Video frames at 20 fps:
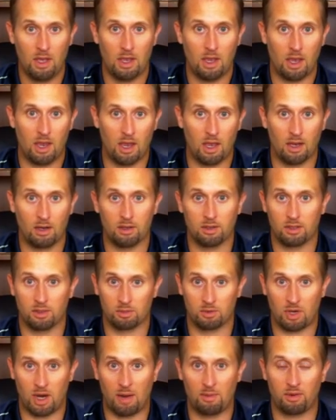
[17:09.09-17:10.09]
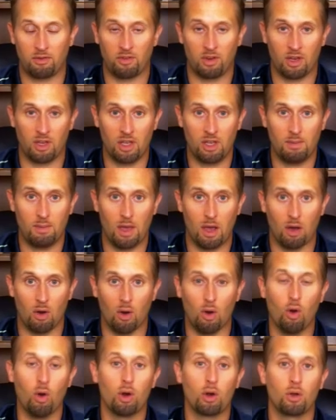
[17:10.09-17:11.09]
and subscribing via email
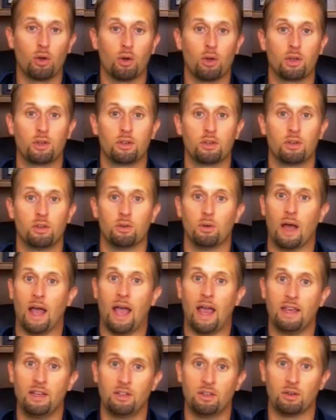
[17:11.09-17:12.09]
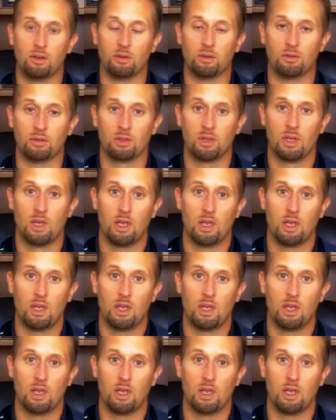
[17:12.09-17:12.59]
or going to iTunes